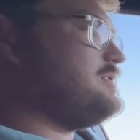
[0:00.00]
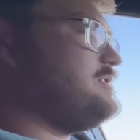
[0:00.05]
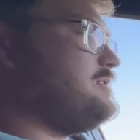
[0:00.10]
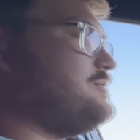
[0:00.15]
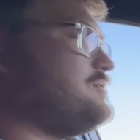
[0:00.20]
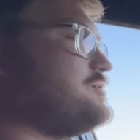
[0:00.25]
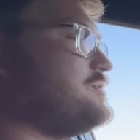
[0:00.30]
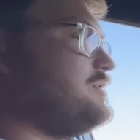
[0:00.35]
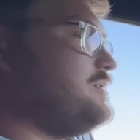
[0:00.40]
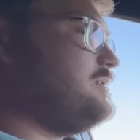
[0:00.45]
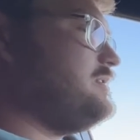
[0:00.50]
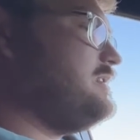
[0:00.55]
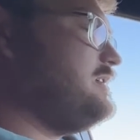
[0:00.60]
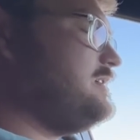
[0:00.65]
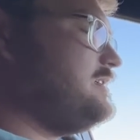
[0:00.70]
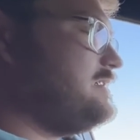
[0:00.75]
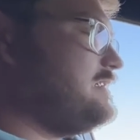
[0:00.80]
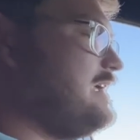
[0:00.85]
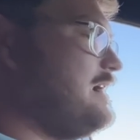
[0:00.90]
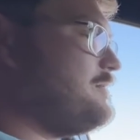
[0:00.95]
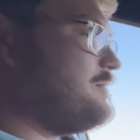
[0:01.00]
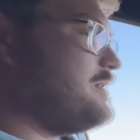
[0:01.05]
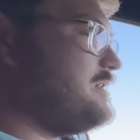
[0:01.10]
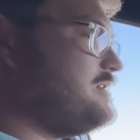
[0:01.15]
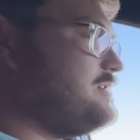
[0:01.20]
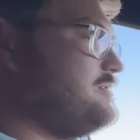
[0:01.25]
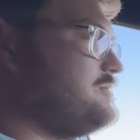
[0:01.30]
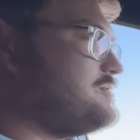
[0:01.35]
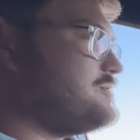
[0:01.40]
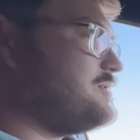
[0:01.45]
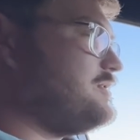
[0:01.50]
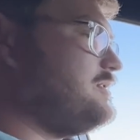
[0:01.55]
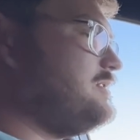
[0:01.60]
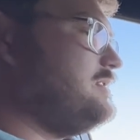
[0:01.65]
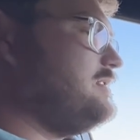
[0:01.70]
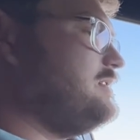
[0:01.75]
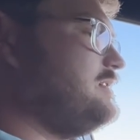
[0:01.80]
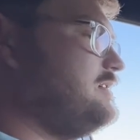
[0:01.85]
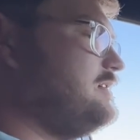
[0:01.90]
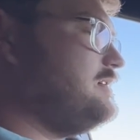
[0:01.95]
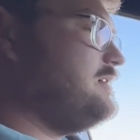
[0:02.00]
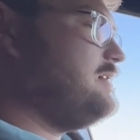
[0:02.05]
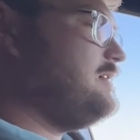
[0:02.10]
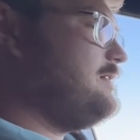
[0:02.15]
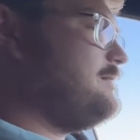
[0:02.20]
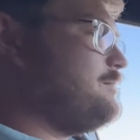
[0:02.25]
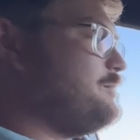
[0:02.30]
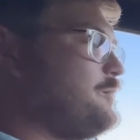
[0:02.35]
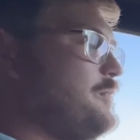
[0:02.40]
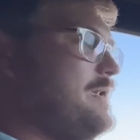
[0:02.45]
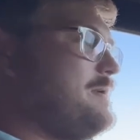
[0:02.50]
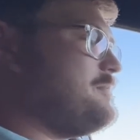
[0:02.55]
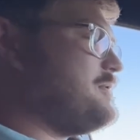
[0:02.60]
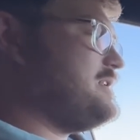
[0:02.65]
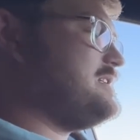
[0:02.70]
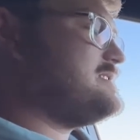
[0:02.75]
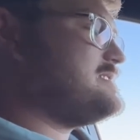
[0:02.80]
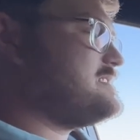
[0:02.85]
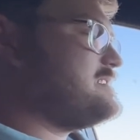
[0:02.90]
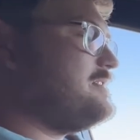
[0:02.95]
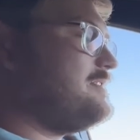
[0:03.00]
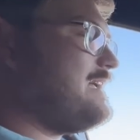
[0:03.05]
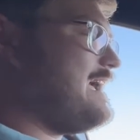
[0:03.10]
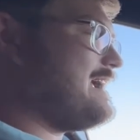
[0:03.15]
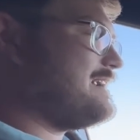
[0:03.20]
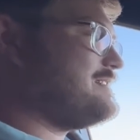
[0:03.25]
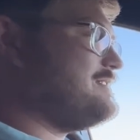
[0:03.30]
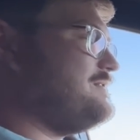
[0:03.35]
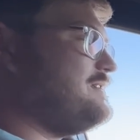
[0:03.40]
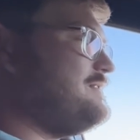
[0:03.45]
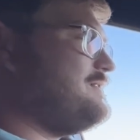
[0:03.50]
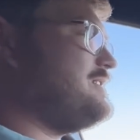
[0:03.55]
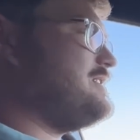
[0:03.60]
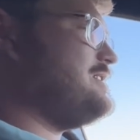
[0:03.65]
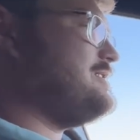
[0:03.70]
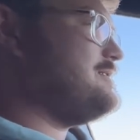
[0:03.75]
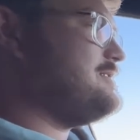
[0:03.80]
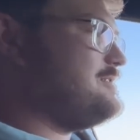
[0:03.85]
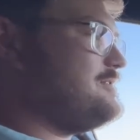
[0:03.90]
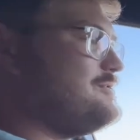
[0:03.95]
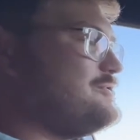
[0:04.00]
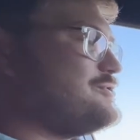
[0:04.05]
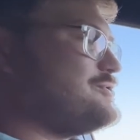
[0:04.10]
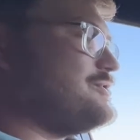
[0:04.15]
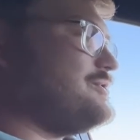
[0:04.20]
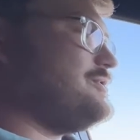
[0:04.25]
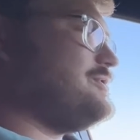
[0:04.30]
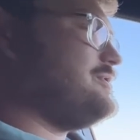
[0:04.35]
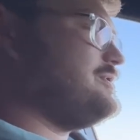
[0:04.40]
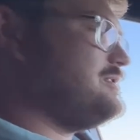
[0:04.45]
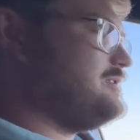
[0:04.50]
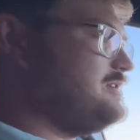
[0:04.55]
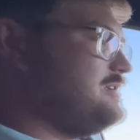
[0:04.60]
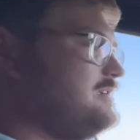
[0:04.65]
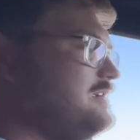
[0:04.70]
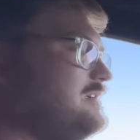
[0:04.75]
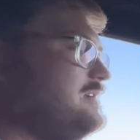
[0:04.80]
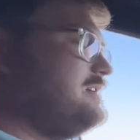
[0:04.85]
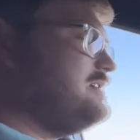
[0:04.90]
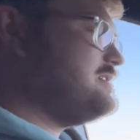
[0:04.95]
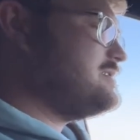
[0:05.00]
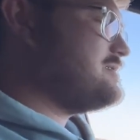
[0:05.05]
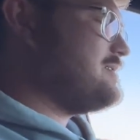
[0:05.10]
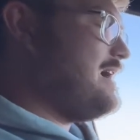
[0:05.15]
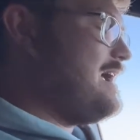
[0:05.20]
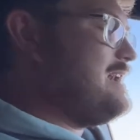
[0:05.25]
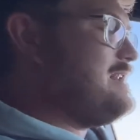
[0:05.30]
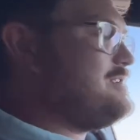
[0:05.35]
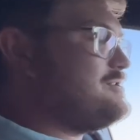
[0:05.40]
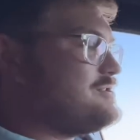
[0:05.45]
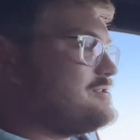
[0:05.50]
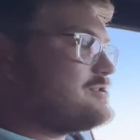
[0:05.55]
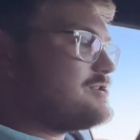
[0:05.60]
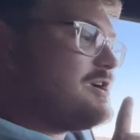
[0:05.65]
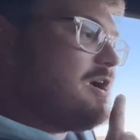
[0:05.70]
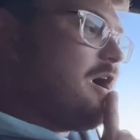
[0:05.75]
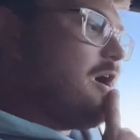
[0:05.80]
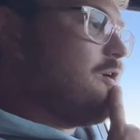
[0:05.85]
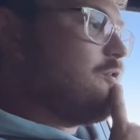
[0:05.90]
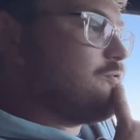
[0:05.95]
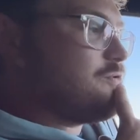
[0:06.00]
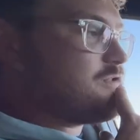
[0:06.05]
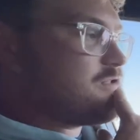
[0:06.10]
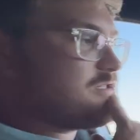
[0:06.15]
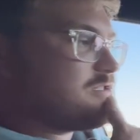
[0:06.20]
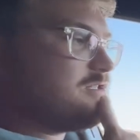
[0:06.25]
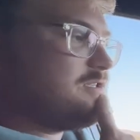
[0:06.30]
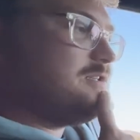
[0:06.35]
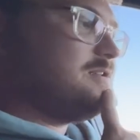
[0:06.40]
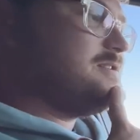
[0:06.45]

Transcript: neutral. Now we're in neutral. Wait, but it's still active even in neutral. So how do you just coast?